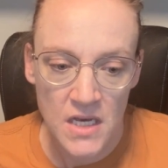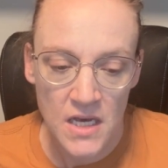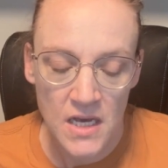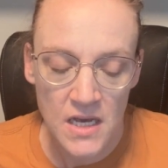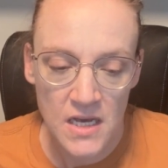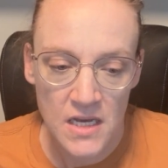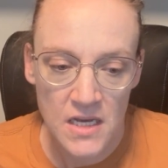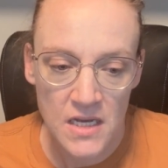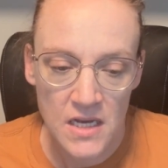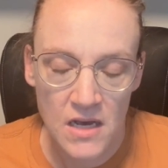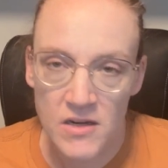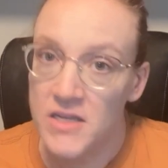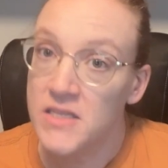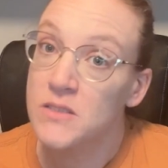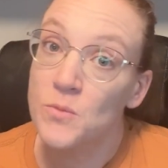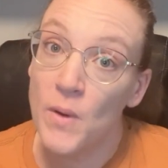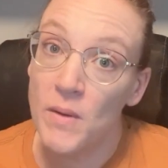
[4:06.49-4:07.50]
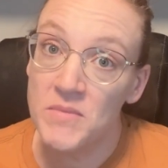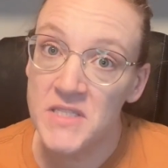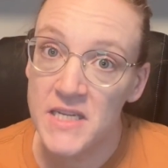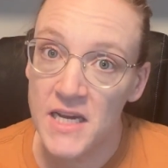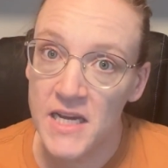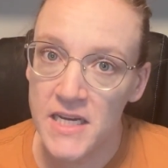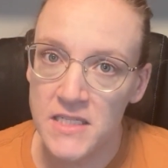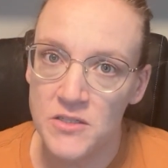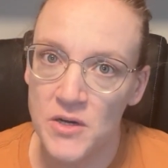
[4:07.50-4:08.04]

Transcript: on his website.